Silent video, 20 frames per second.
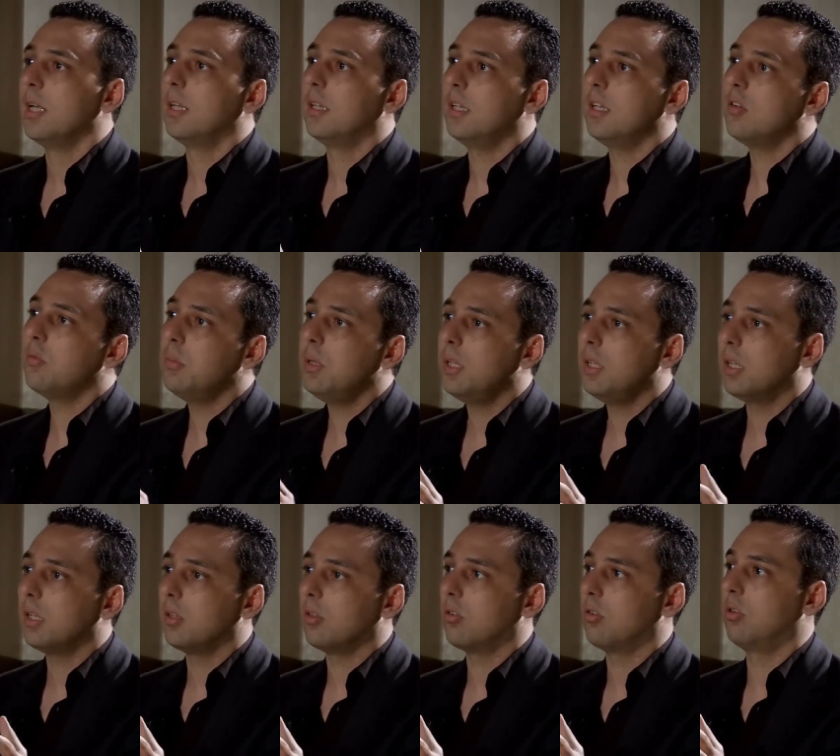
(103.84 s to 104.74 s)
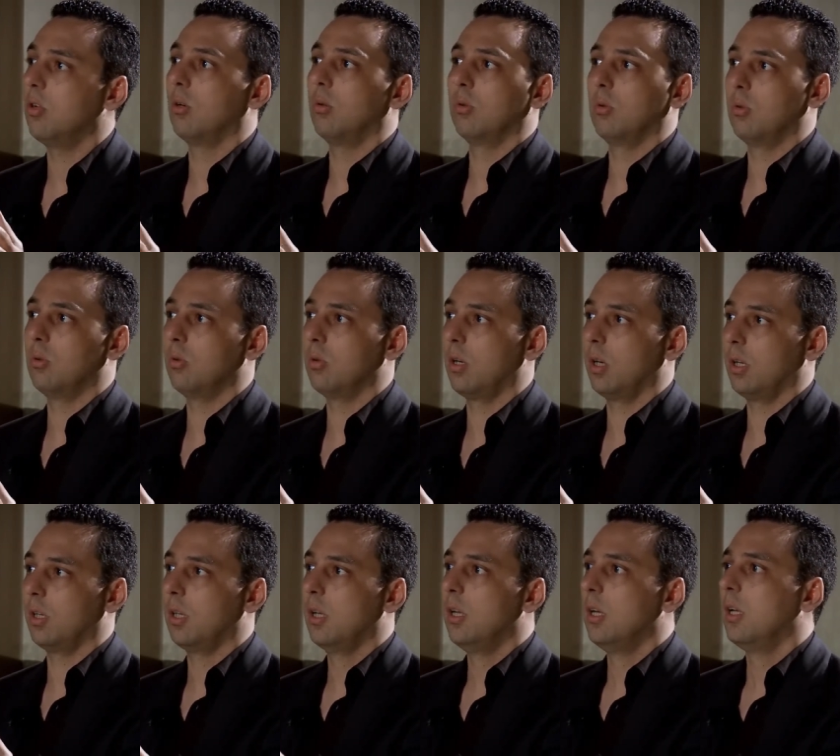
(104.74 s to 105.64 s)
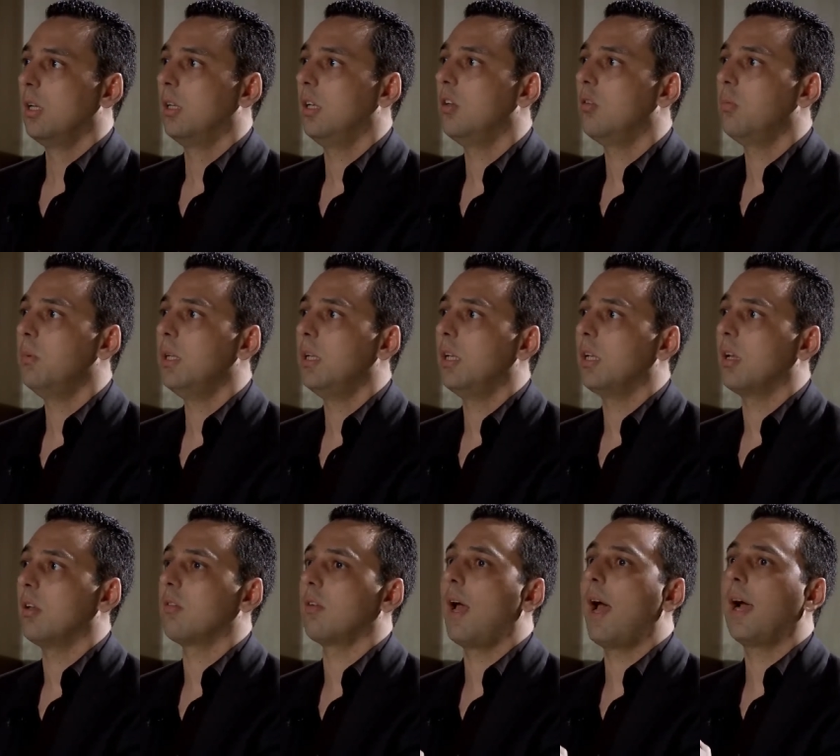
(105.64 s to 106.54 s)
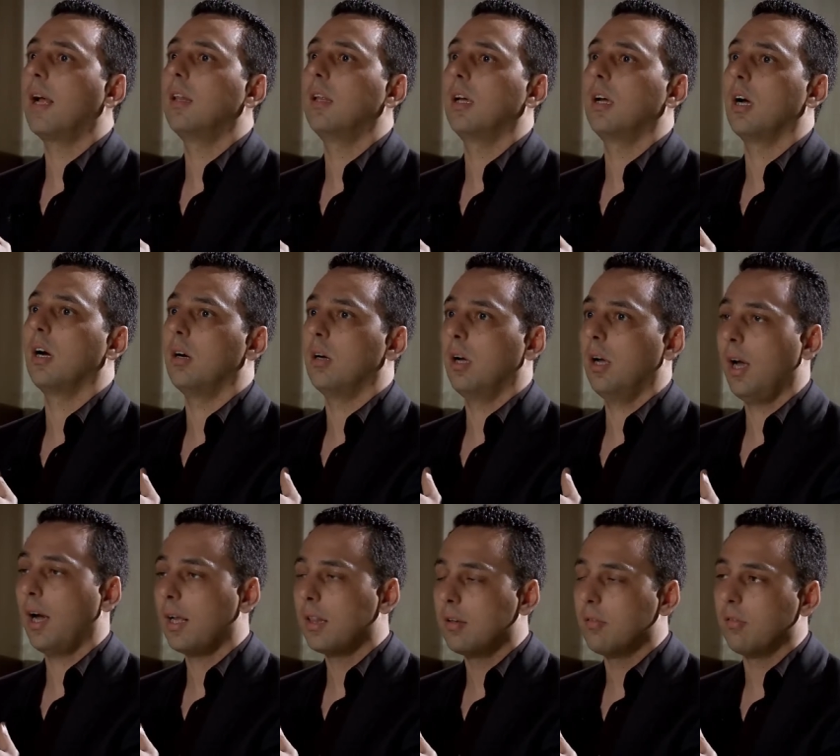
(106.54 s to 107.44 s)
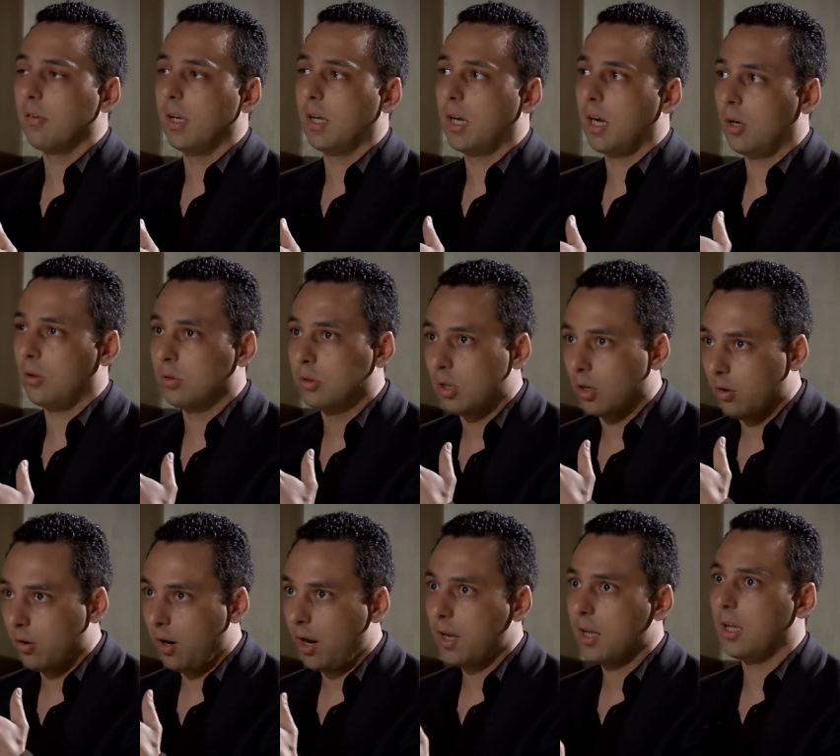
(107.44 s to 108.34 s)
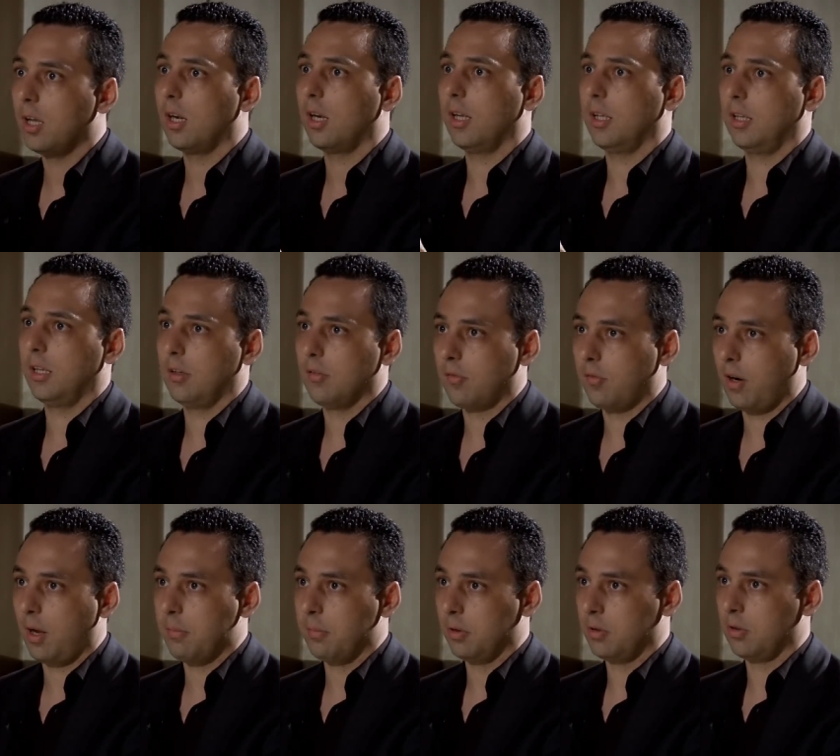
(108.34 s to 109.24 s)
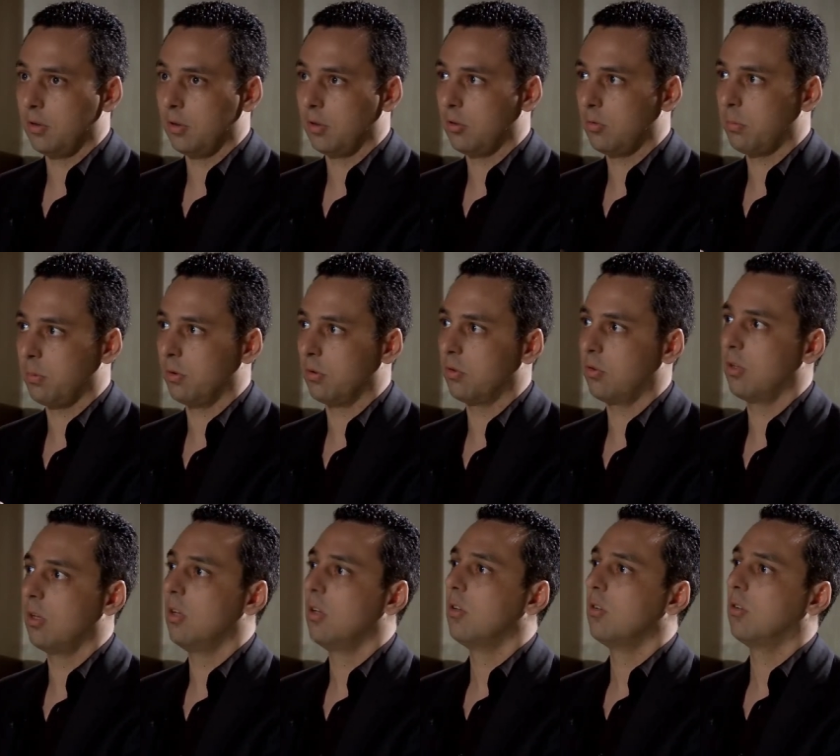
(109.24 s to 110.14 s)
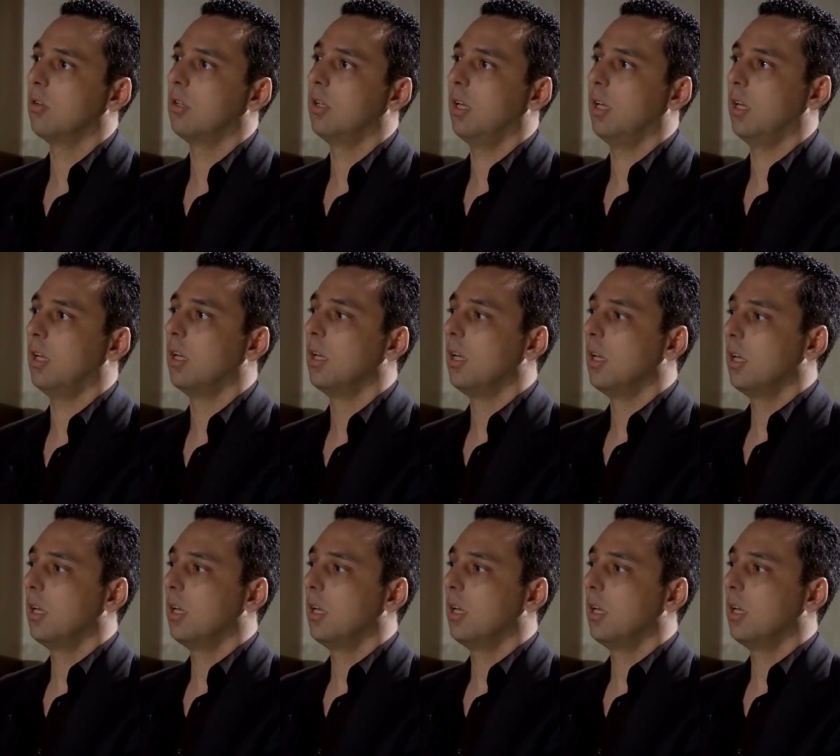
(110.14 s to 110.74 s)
These mediators don't do that. These mediators actively counter-regulate the inflammatory response. So they